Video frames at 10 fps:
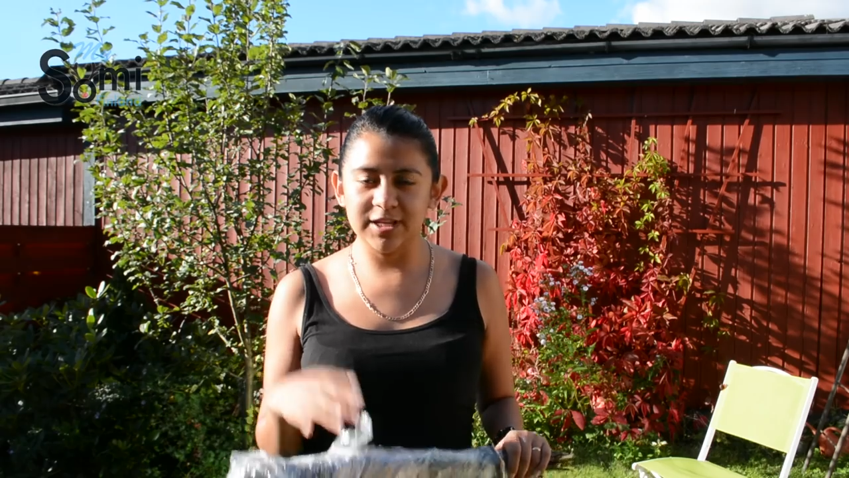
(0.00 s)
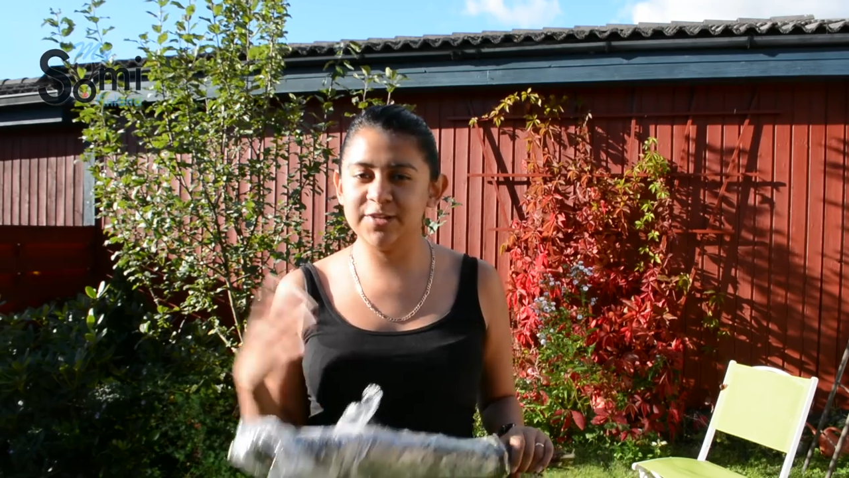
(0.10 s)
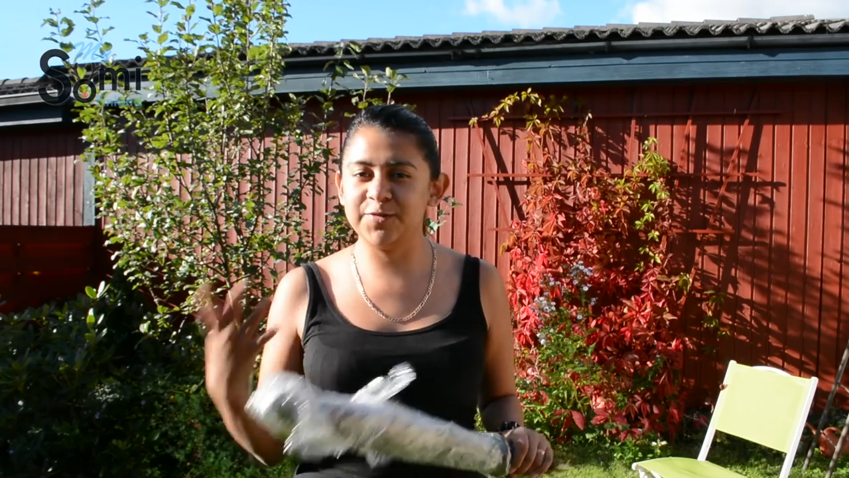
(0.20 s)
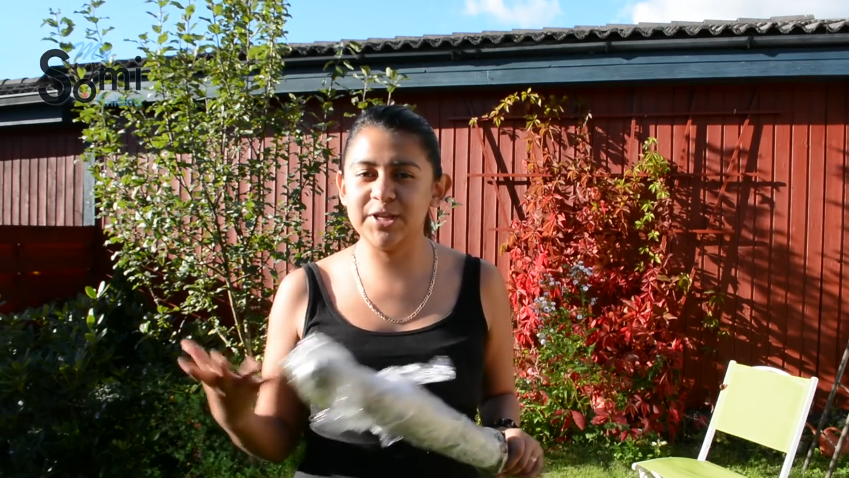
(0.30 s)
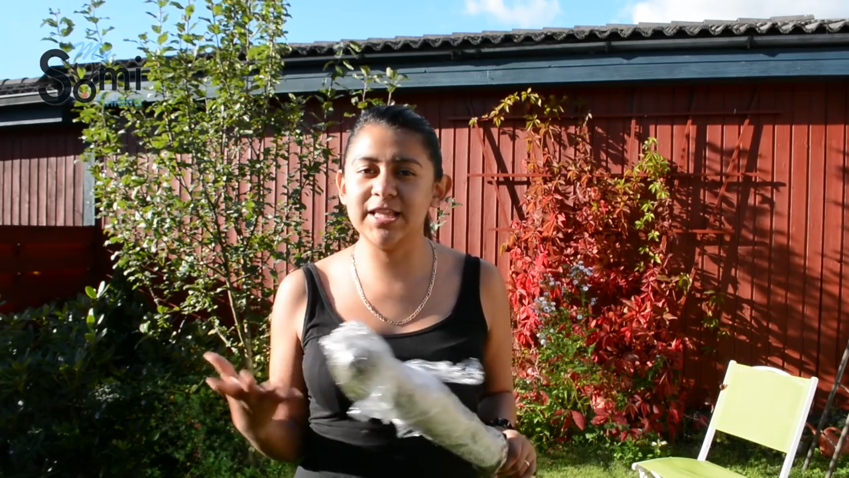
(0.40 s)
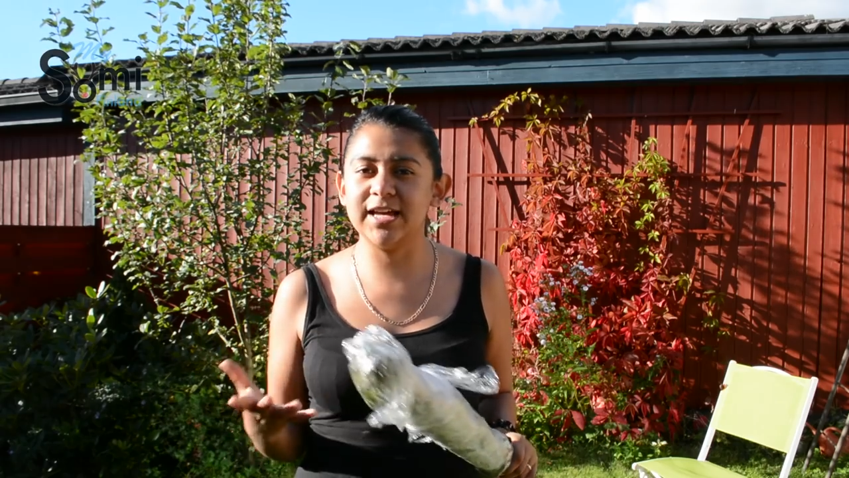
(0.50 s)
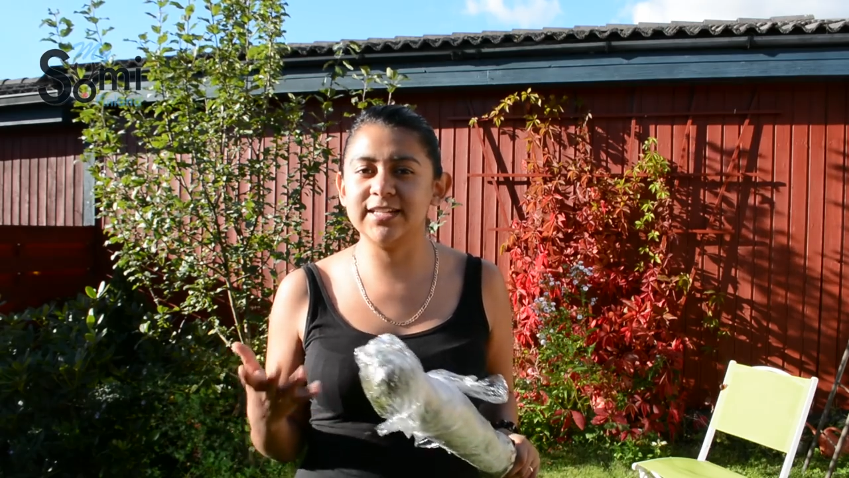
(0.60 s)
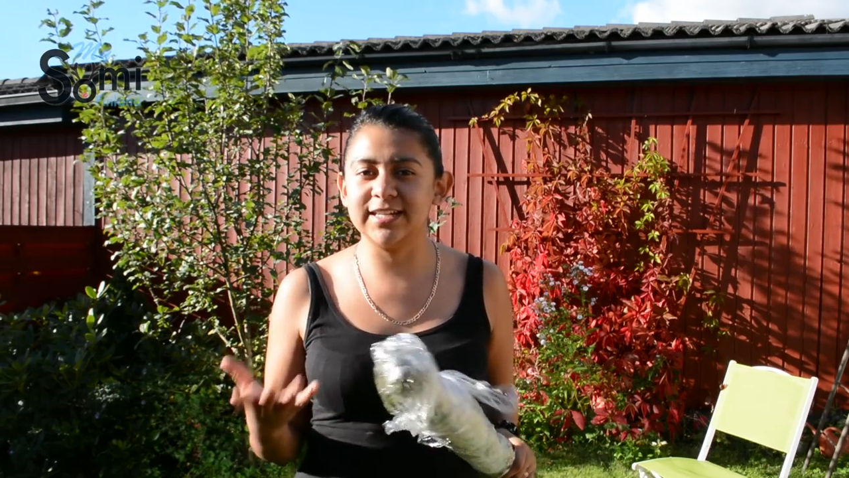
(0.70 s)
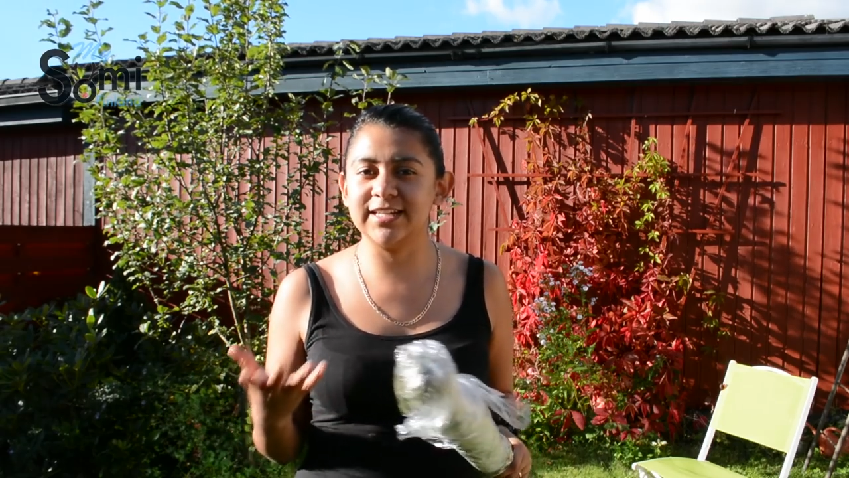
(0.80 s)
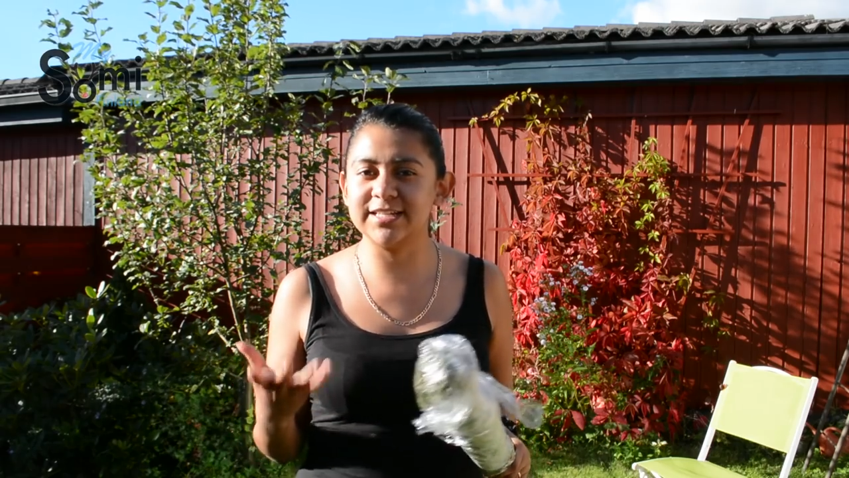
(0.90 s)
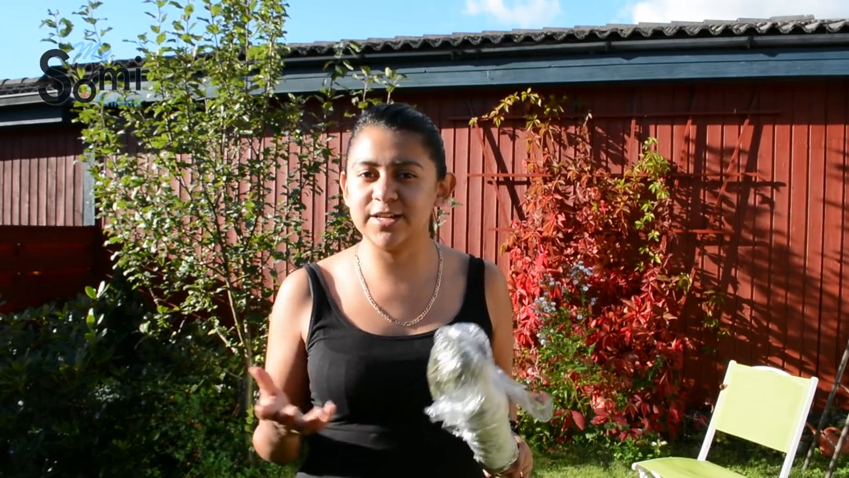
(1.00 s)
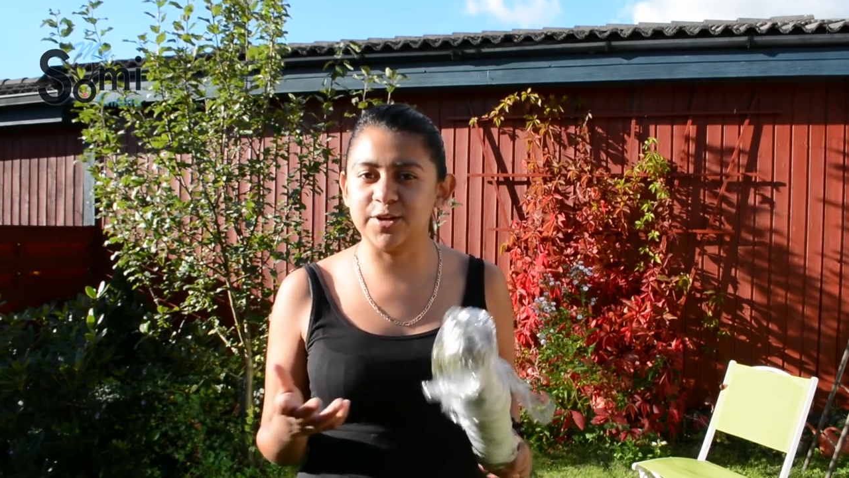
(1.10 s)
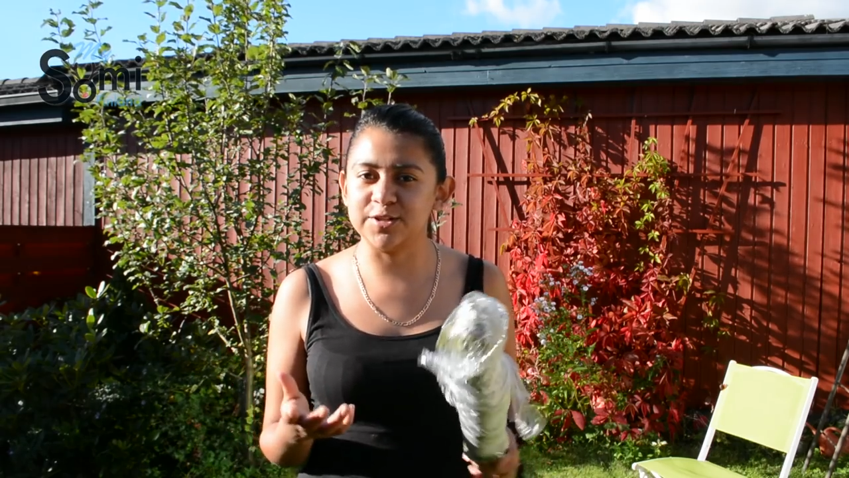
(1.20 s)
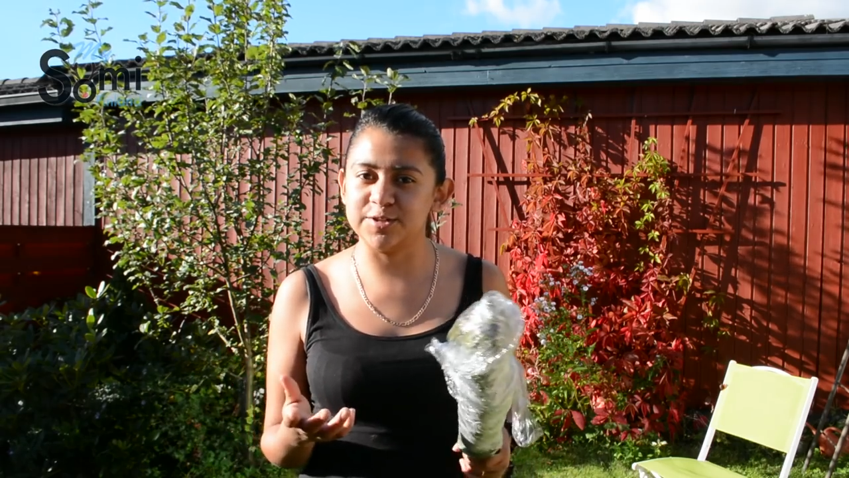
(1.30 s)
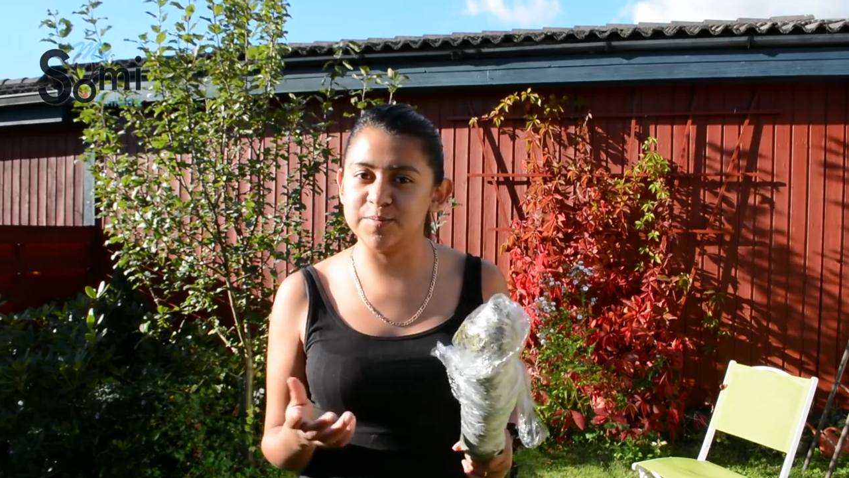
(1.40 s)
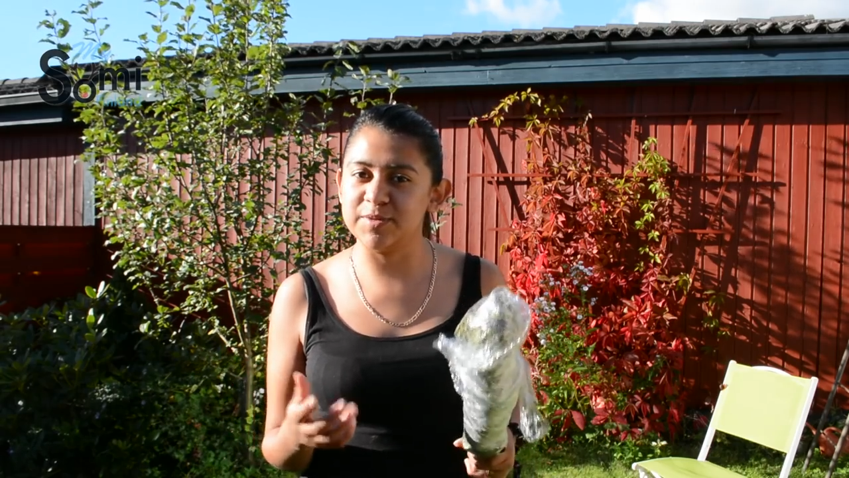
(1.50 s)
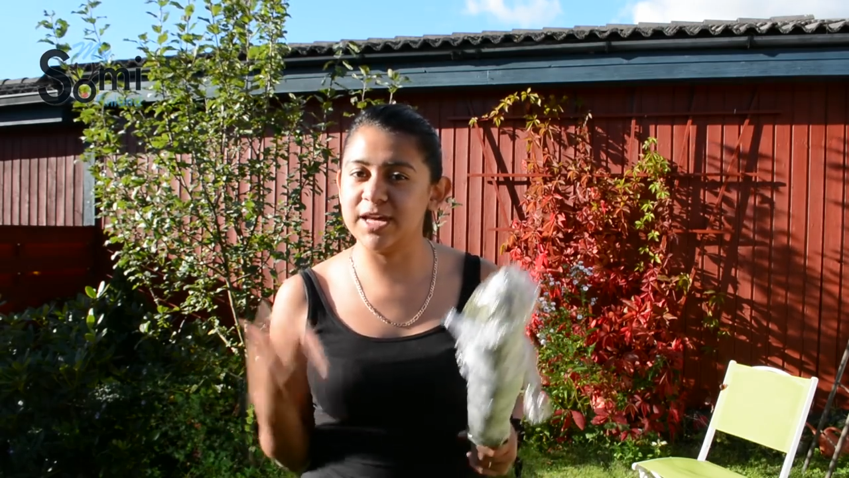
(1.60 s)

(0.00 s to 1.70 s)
In Finland, it is a custom